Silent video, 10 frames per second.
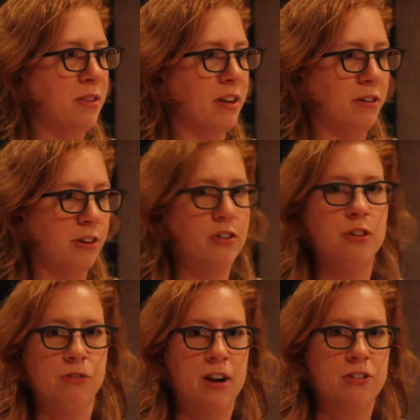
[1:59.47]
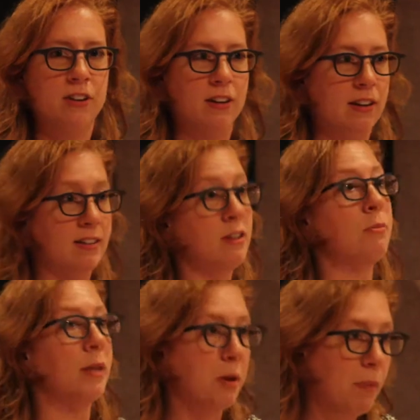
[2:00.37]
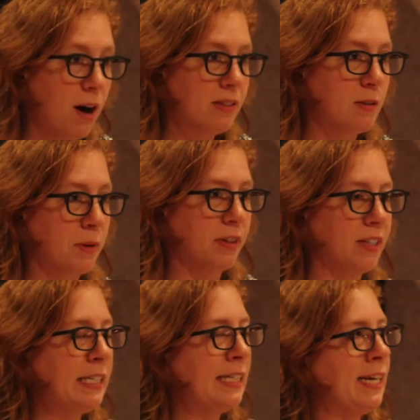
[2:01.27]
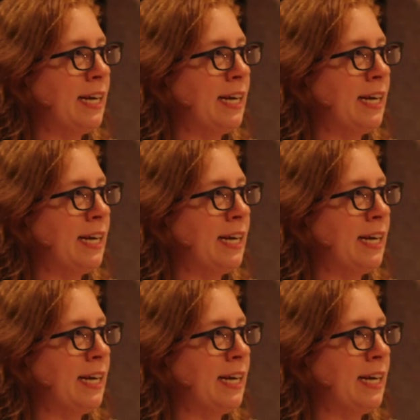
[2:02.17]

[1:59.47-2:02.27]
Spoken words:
to the original Russian as humanly possible.